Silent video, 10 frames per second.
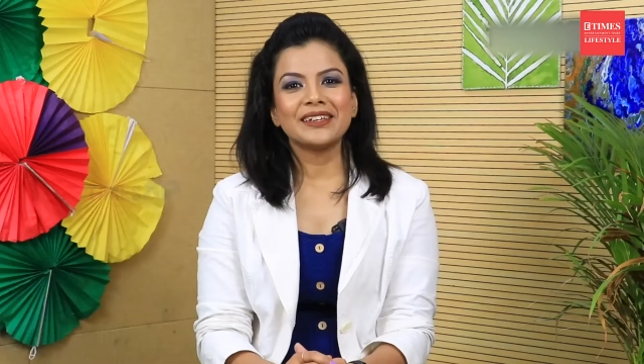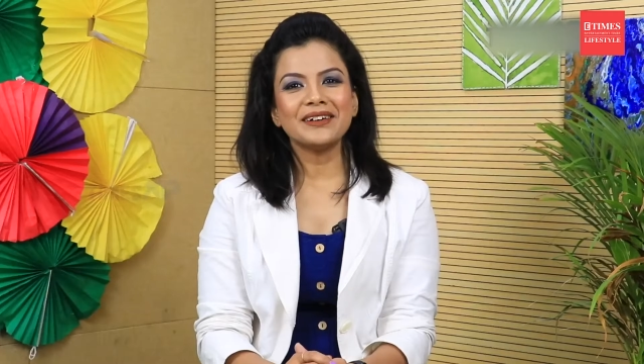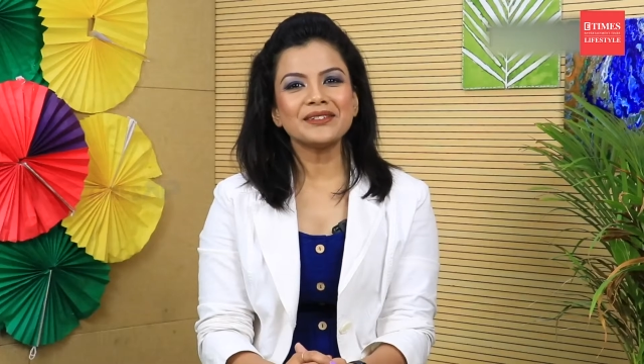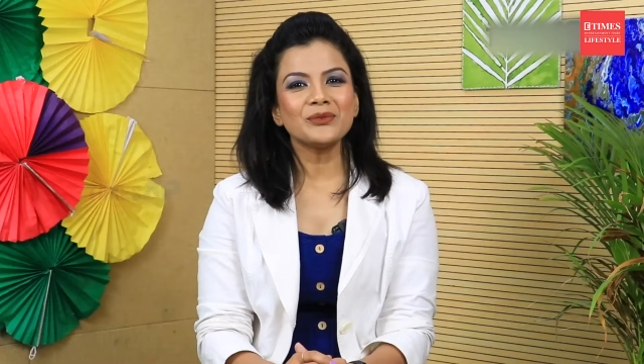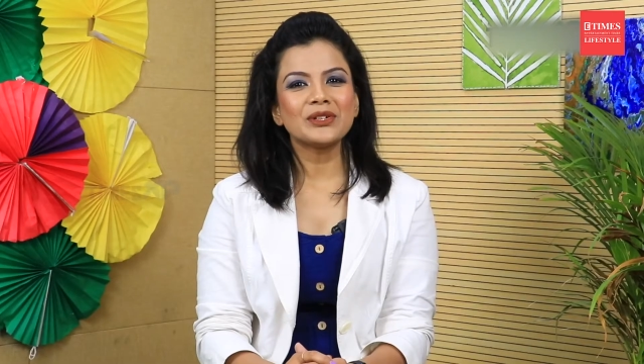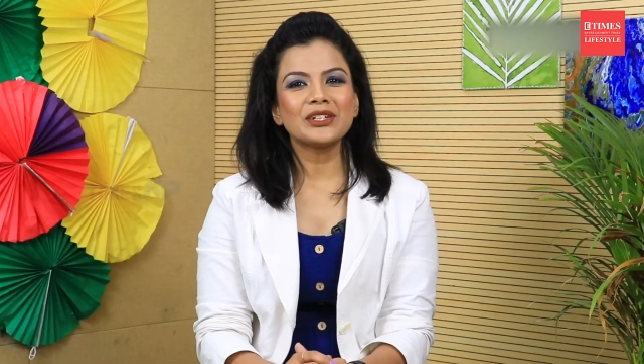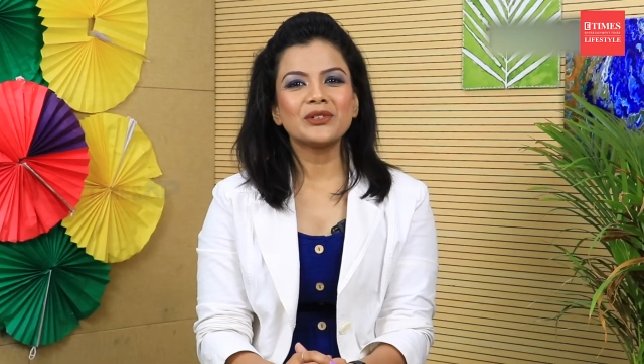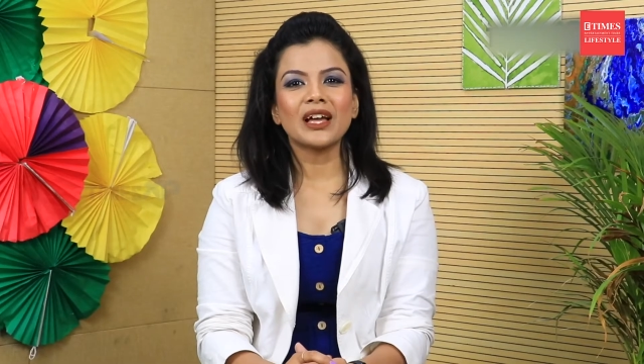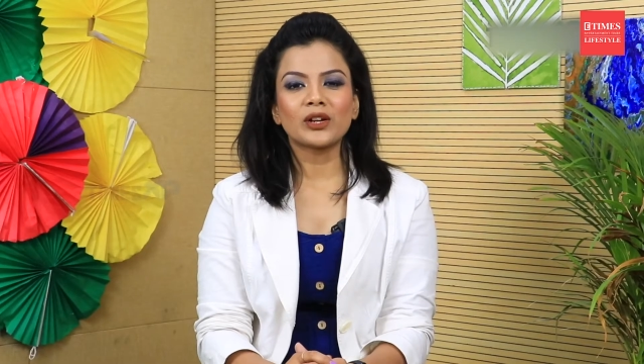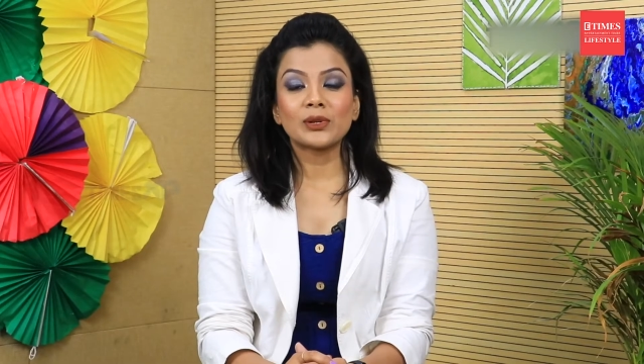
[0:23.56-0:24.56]
here's a video
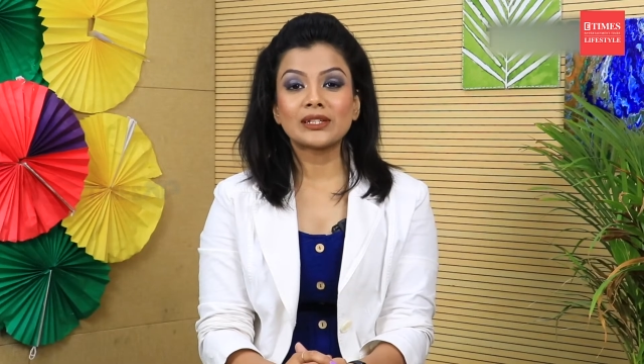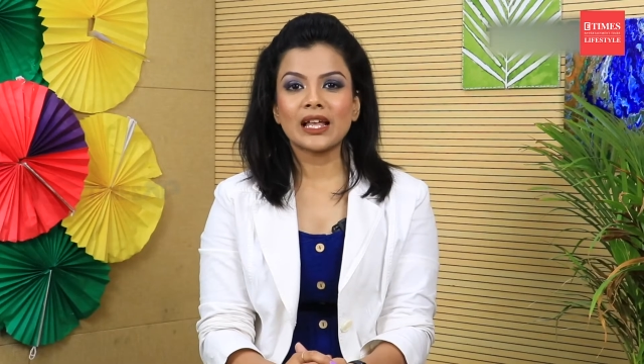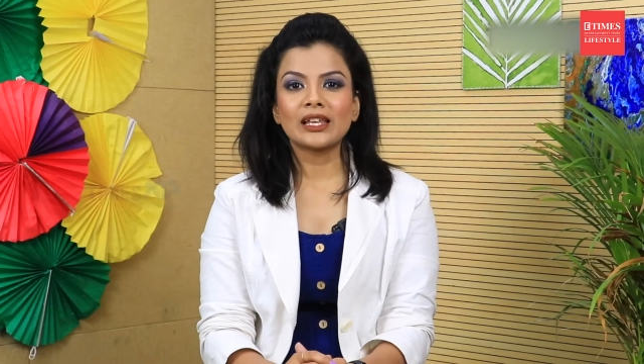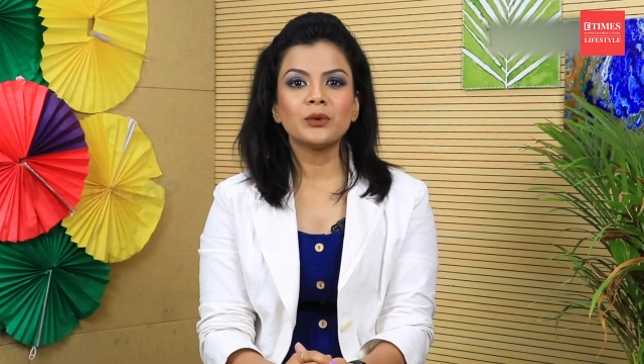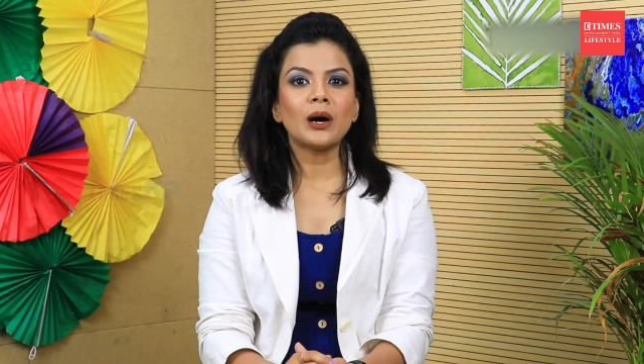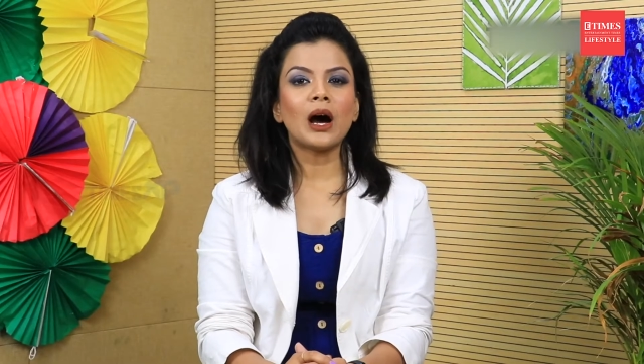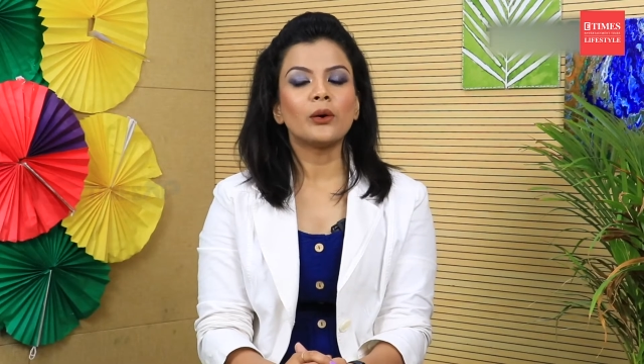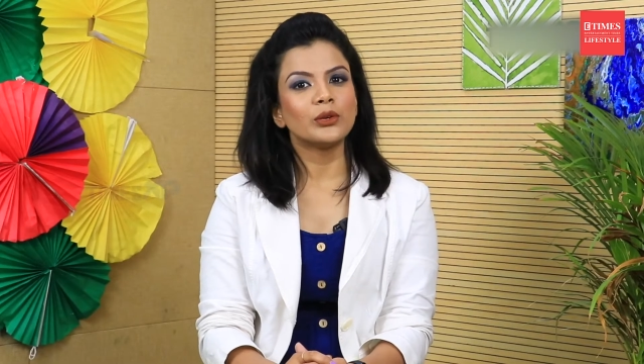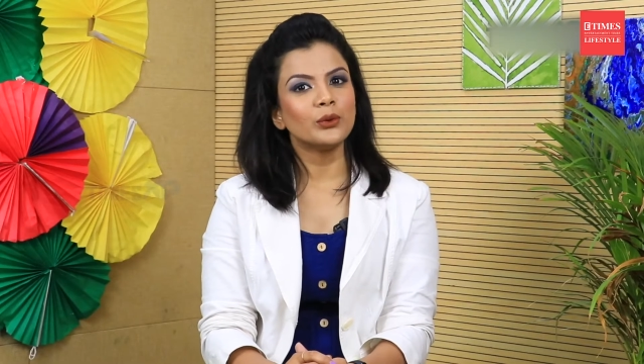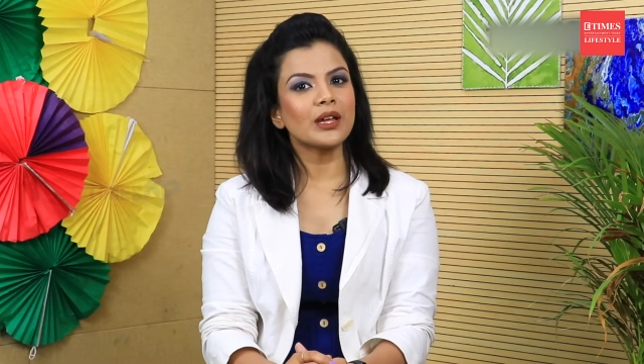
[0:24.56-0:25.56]
that will tell you how
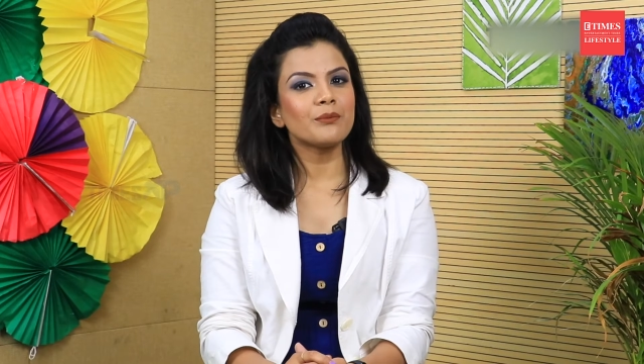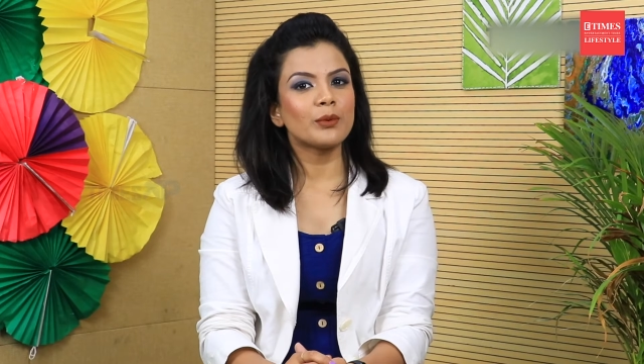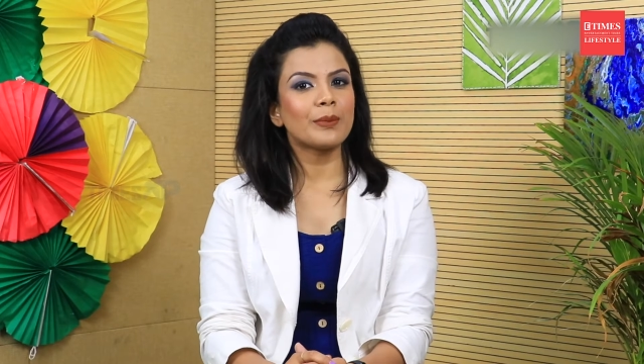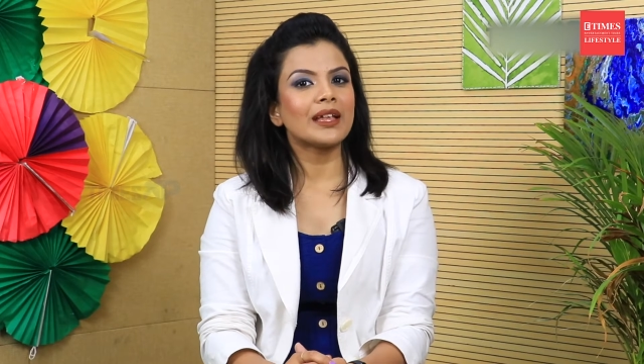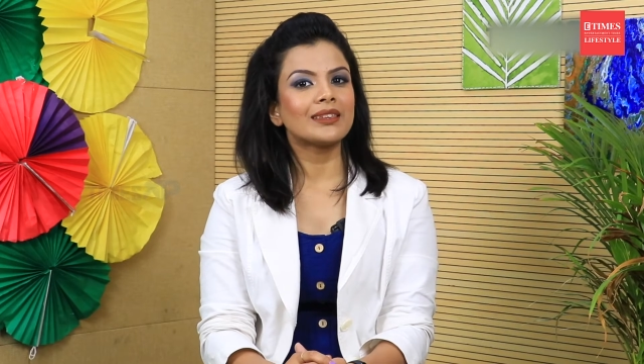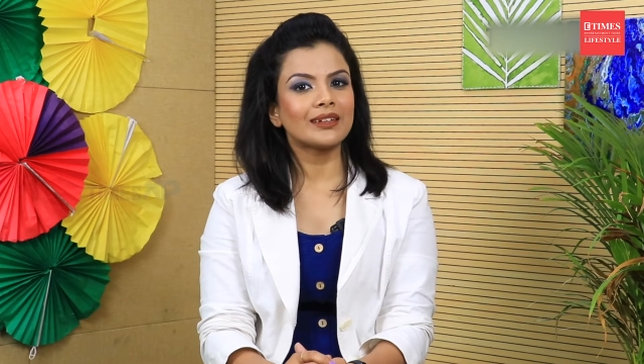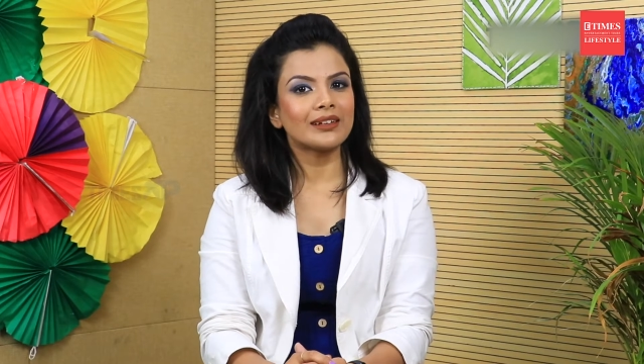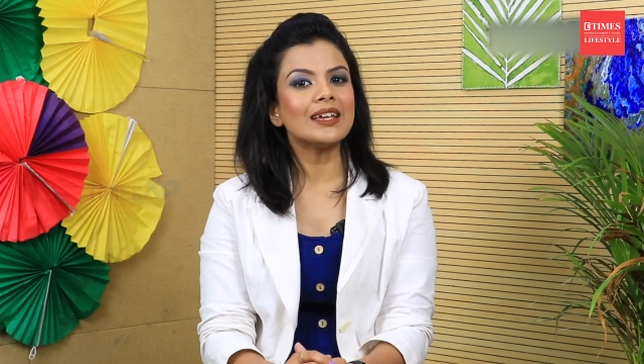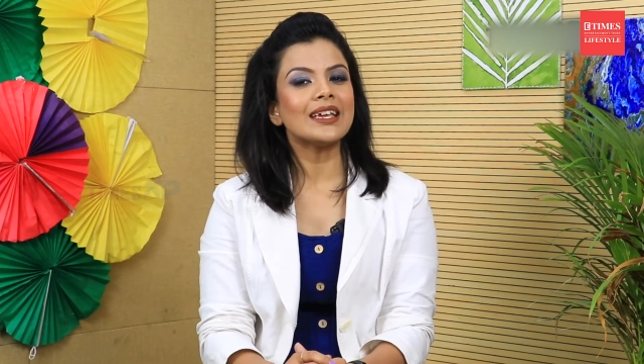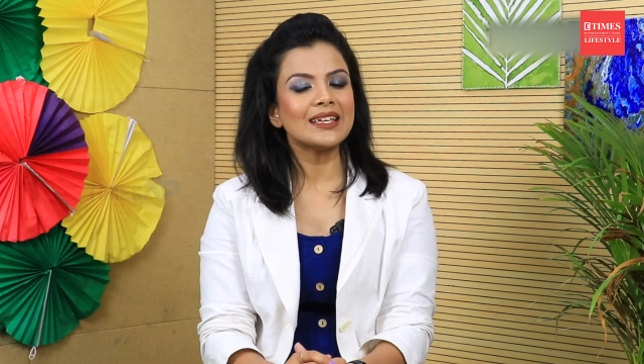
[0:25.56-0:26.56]
you can prepare
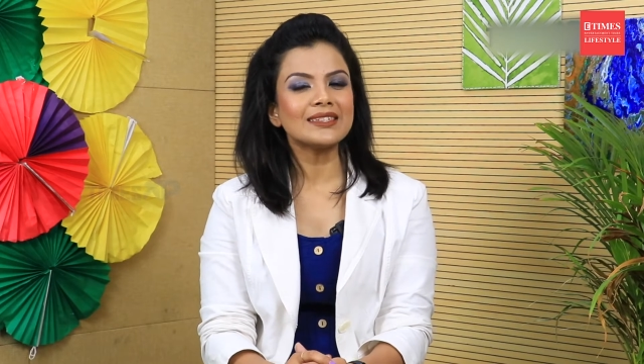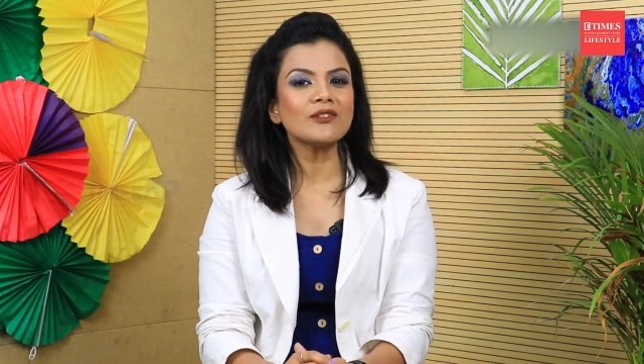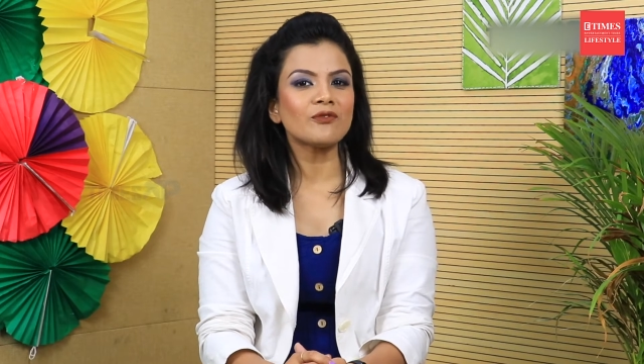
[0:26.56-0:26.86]
three easy